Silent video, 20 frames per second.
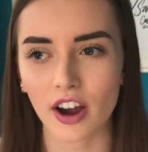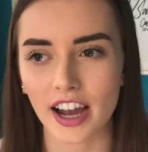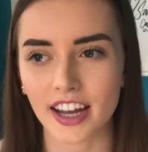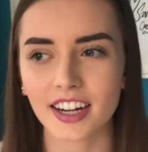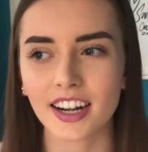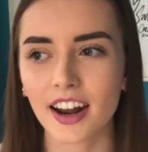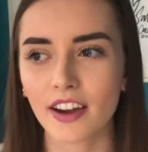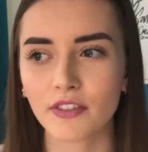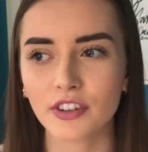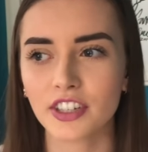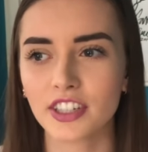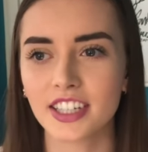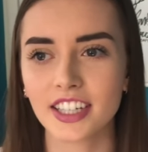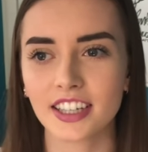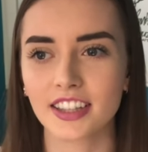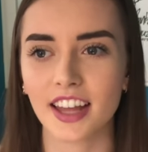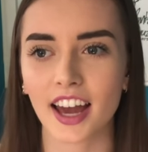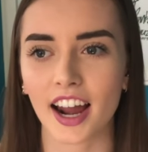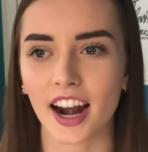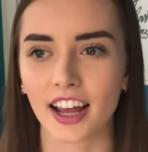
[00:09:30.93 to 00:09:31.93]
I never
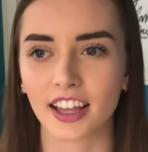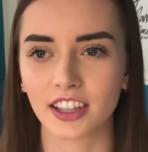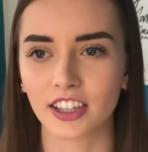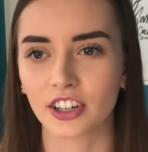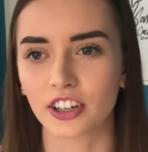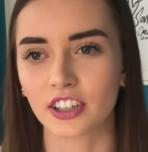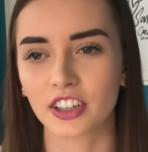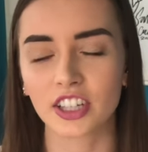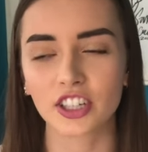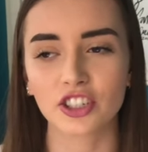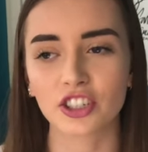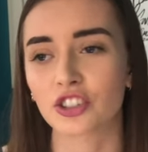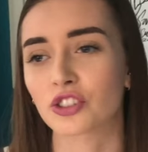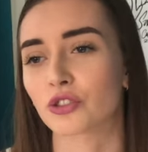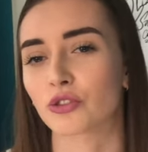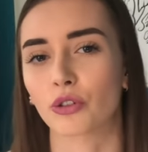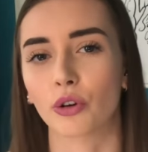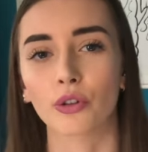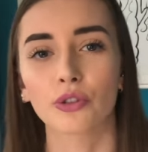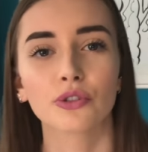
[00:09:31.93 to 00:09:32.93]
did that. I literally just
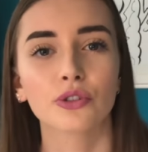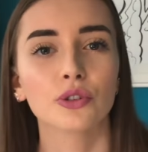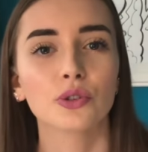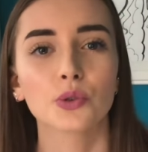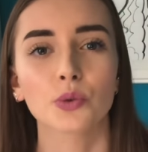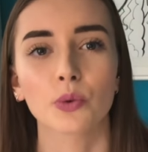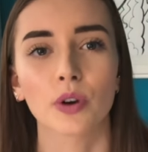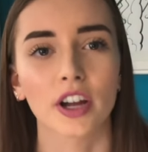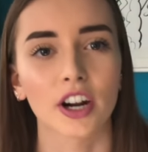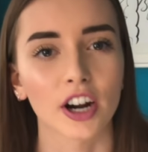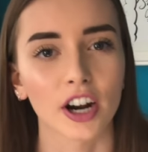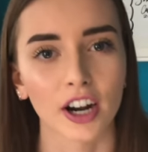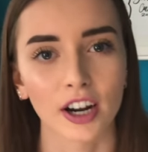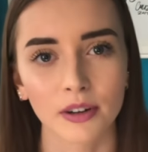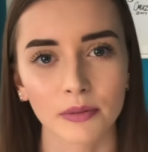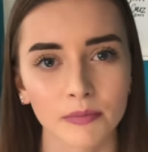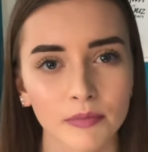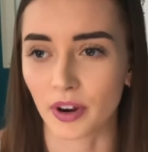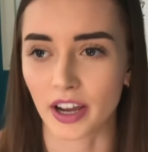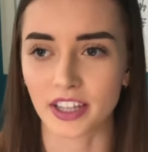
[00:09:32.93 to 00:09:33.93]
scrolled through
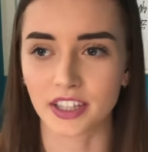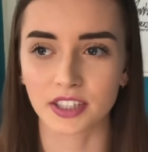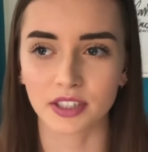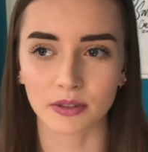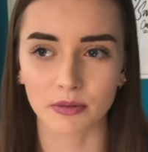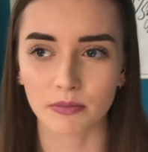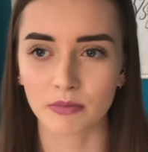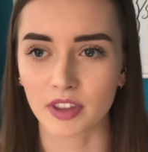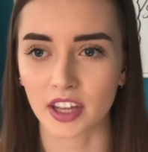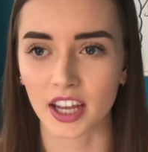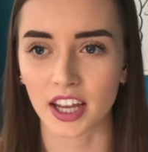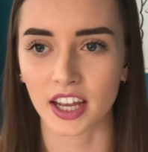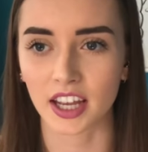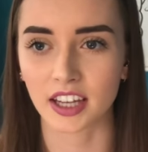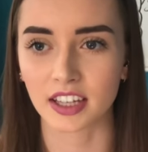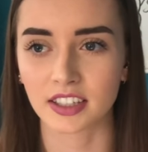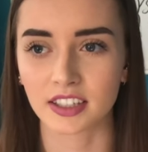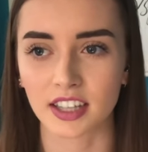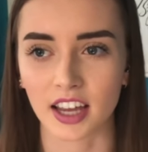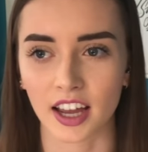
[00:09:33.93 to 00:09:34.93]
Twitter, read some
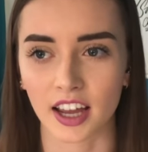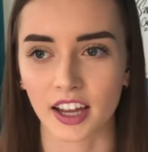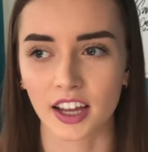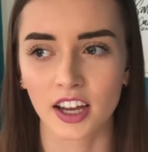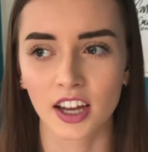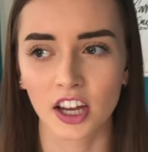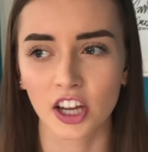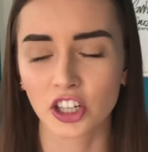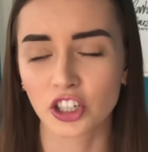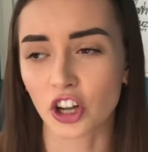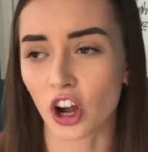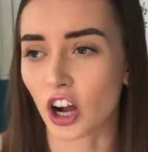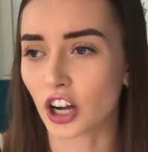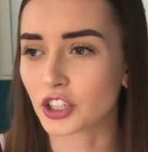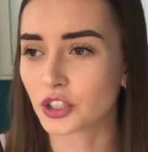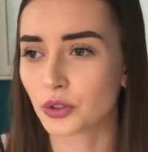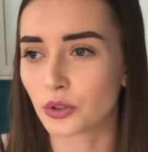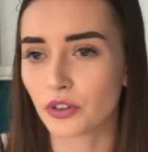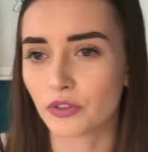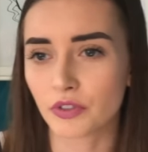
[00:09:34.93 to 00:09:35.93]
things, I
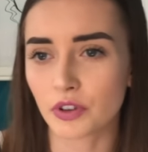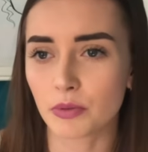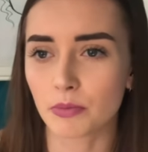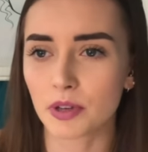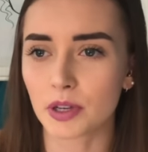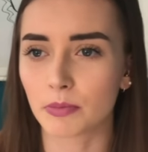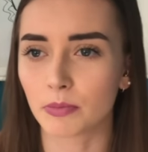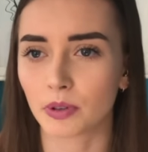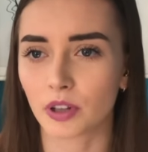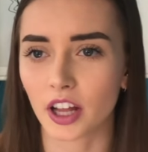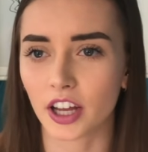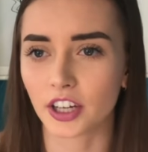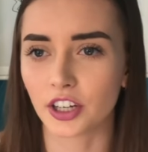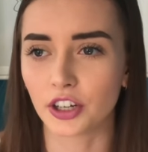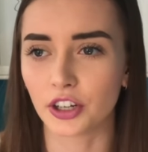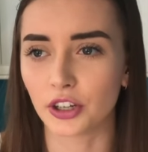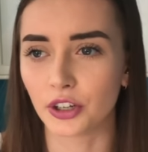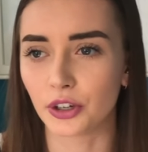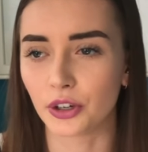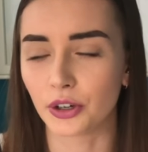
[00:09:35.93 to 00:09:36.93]
talked to a few people I
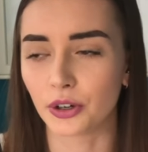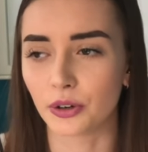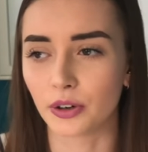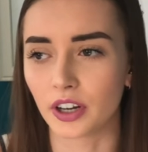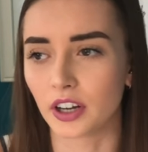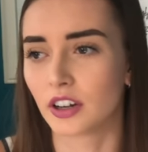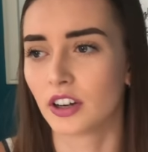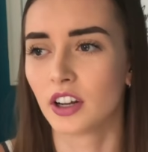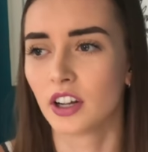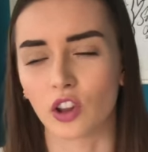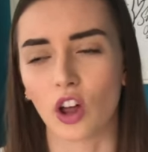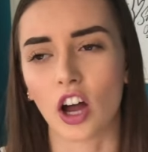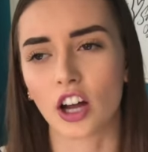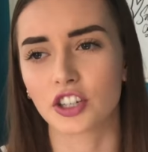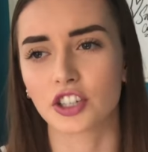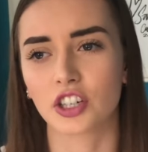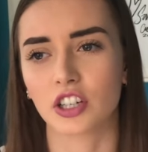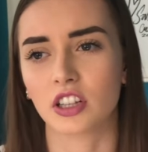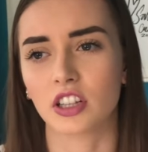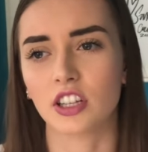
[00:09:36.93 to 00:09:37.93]
knew, and
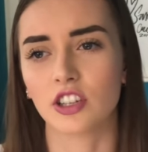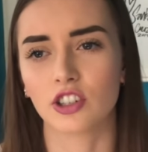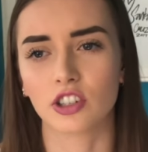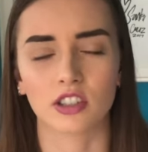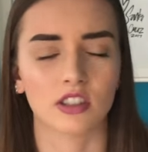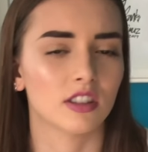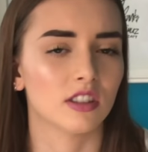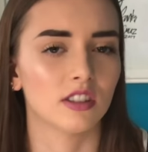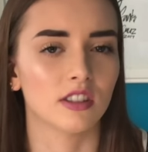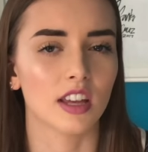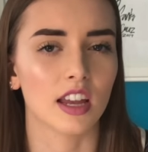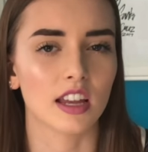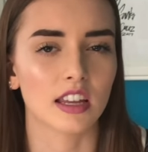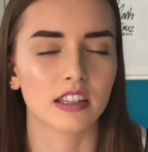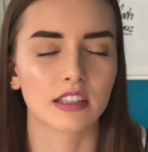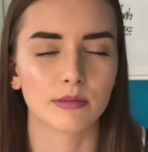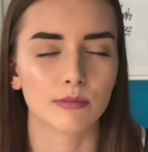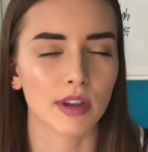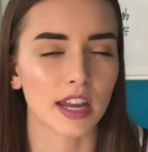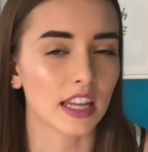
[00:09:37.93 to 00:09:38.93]
logically just
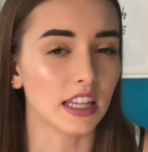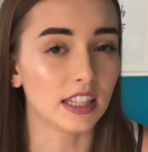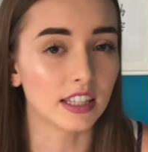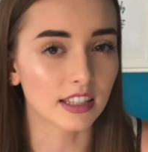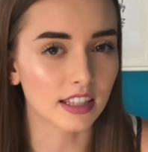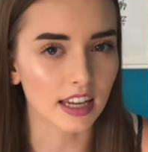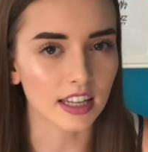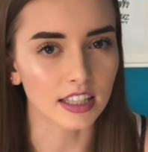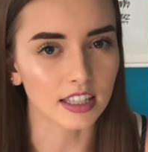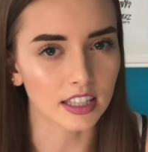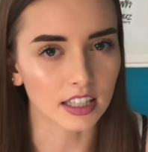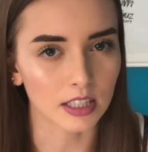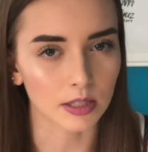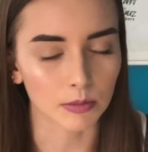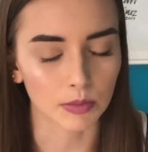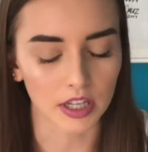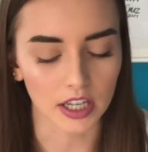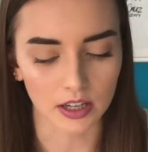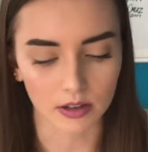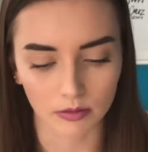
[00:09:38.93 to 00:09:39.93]
things made sense
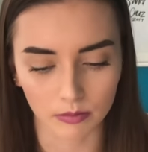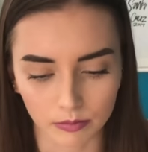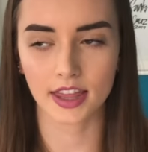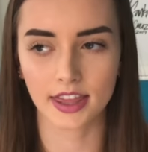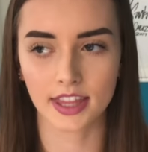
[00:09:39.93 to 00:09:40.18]
to me.